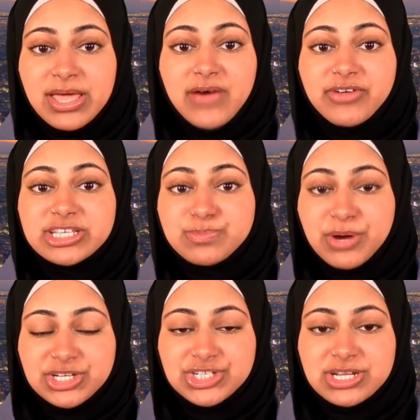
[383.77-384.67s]
of
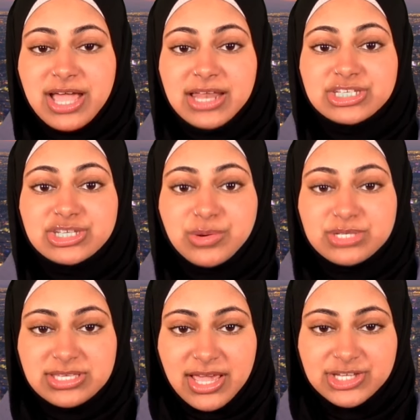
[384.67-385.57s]
expression and
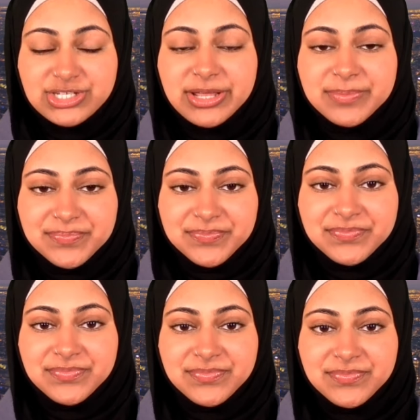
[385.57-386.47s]
association.
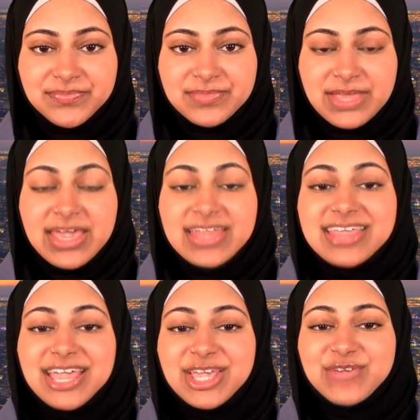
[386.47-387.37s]

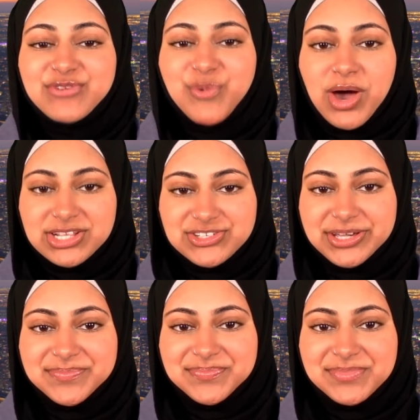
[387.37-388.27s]
Thank you for watching.